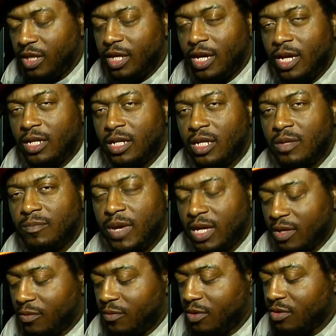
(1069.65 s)
And then to make it
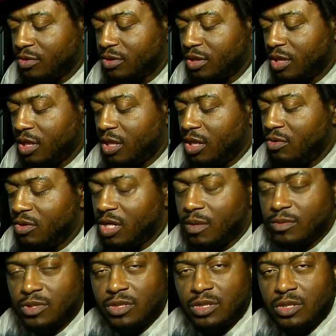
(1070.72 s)
worse, you come
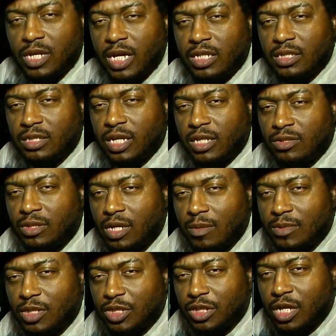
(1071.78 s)
to the United States, you come
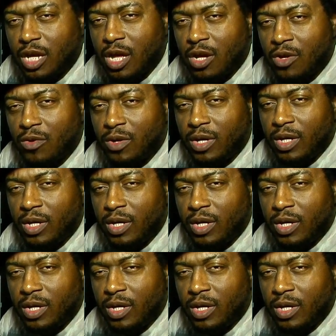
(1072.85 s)
to Chicago,